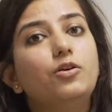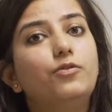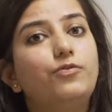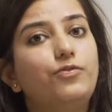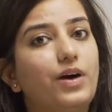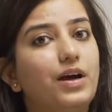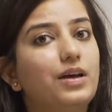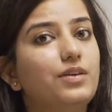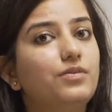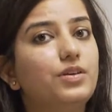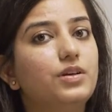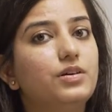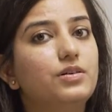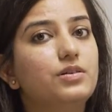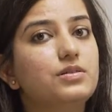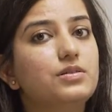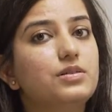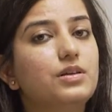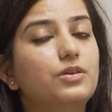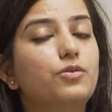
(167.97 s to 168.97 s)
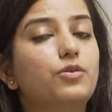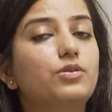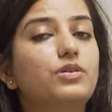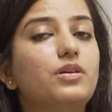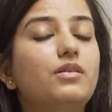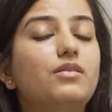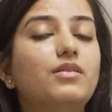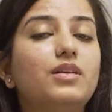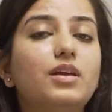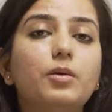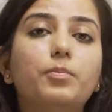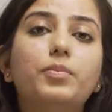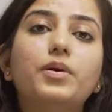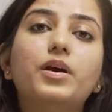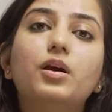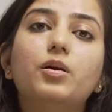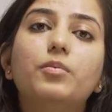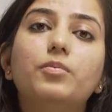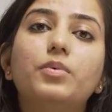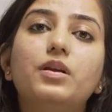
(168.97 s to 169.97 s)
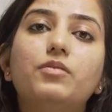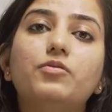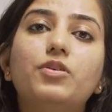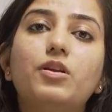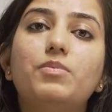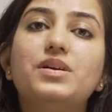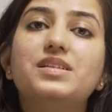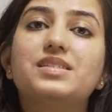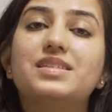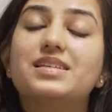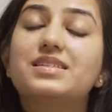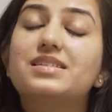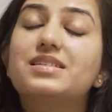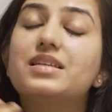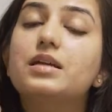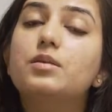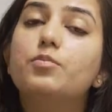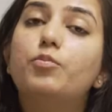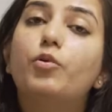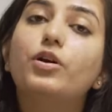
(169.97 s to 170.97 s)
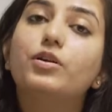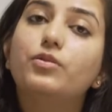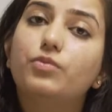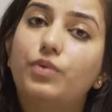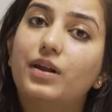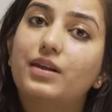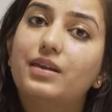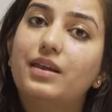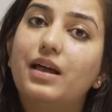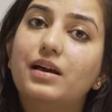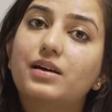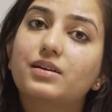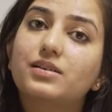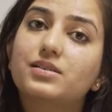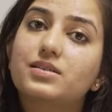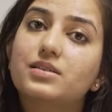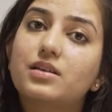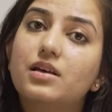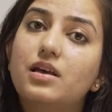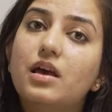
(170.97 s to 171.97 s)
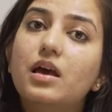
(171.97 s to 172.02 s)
of 5 years the total repayable will be 16.1 lakhs